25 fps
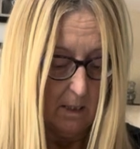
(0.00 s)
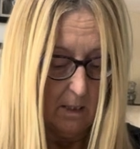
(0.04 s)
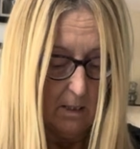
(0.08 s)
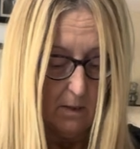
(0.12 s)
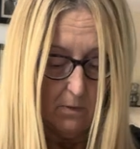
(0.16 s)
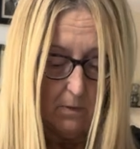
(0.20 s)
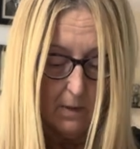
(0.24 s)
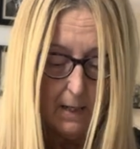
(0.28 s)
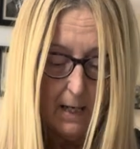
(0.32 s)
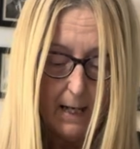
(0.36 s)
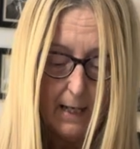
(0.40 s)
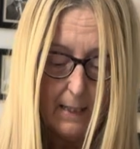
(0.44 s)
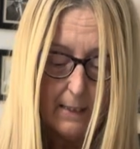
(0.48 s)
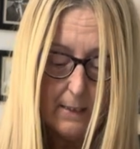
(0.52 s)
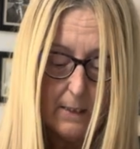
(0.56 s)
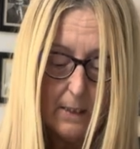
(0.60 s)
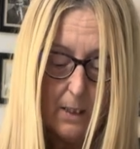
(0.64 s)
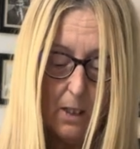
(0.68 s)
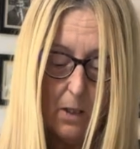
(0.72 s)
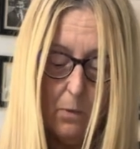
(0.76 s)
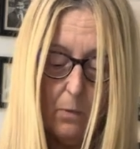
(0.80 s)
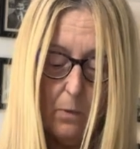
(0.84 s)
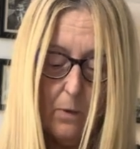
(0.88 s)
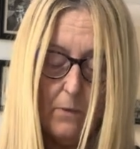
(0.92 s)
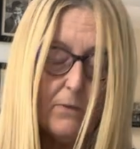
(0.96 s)
Right,
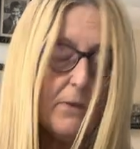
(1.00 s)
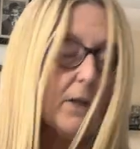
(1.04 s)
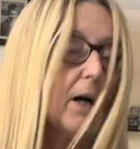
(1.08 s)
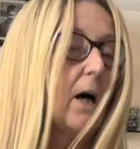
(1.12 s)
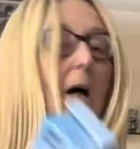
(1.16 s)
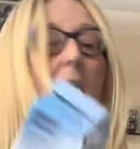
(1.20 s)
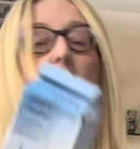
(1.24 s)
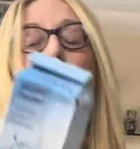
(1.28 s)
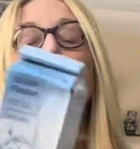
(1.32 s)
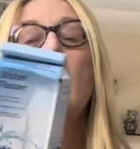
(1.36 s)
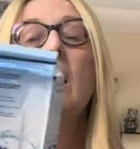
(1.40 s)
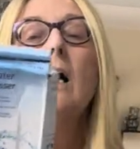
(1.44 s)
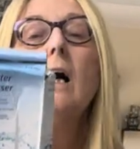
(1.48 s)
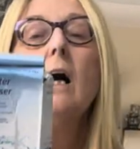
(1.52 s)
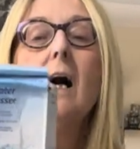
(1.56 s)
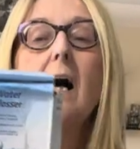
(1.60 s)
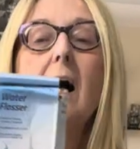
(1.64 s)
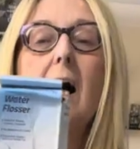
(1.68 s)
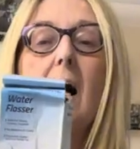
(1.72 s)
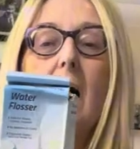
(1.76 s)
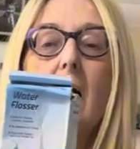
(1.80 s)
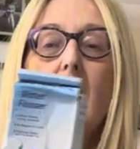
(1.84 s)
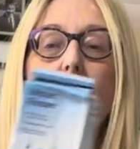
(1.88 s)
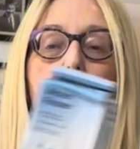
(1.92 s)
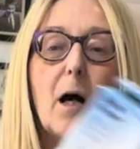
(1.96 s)
so we've got
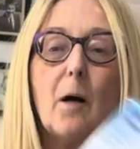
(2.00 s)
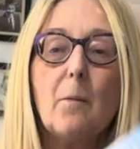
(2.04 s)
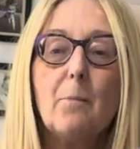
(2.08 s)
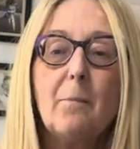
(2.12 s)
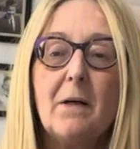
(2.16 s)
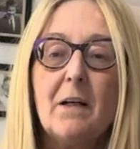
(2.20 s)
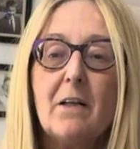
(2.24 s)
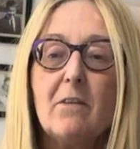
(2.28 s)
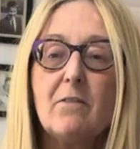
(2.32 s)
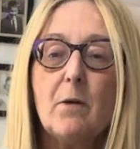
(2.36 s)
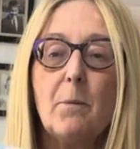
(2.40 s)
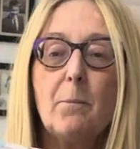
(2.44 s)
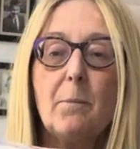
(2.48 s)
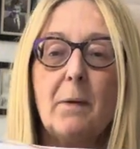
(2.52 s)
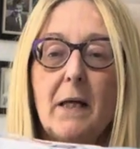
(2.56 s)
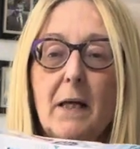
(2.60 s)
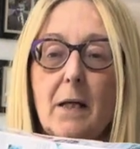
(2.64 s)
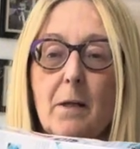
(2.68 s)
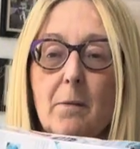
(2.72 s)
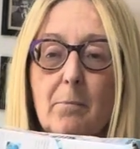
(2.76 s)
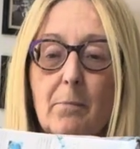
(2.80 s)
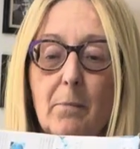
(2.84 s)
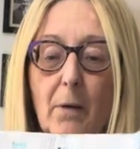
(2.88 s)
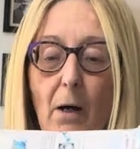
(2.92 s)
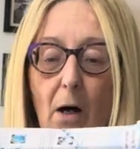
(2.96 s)
a bit of a
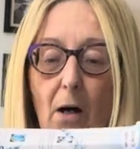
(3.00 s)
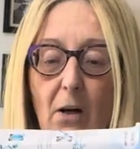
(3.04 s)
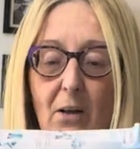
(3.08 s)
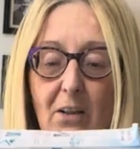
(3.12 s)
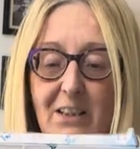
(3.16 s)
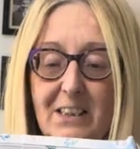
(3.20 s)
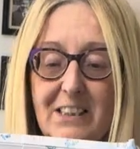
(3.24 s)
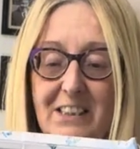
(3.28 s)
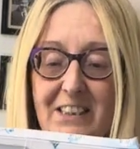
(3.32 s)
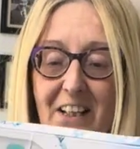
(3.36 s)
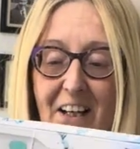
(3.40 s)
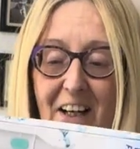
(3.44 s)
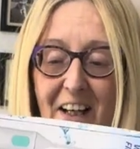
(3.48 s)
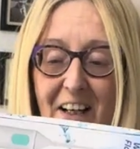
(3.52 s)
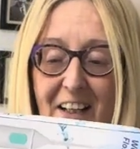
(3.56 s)
beaten box.